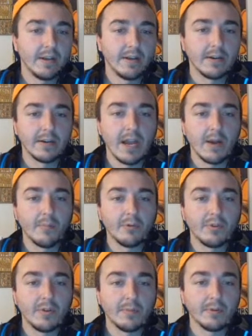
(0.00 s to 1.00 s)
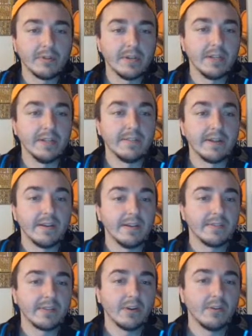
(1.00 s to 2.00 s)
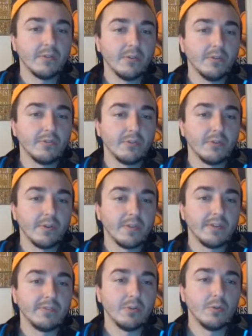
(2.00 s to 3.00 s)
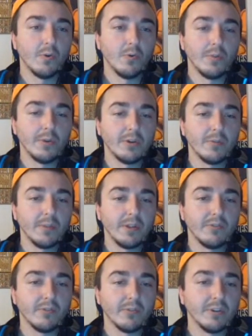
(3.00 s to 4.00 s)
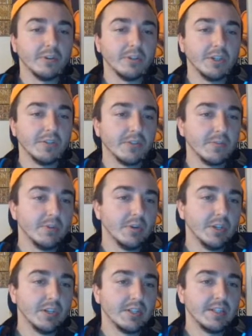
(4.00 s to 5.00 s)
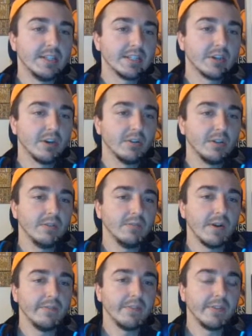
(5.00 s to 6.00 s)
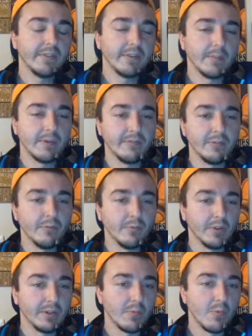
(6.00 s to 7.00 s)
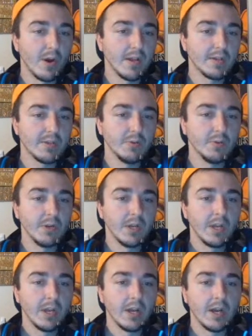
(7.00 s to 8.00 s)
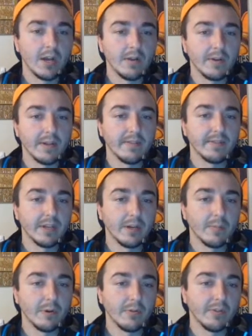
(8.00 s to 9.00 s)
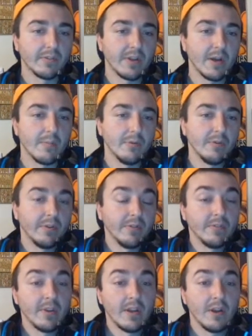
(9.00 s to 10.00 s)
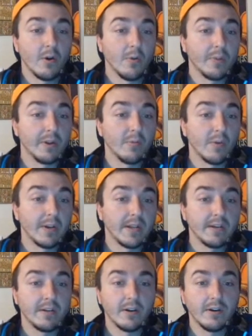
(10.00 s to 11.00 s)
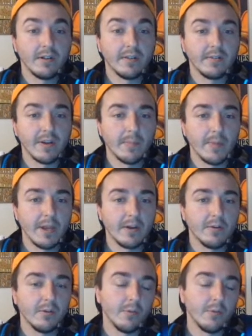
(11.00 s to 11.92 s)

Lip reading: Combo typically needs a discard though, so unless you opened your Beast or their Schism, you can just discard the Rev System if you really want to. Nice thing about this combo is opening 1 dead card is not bad.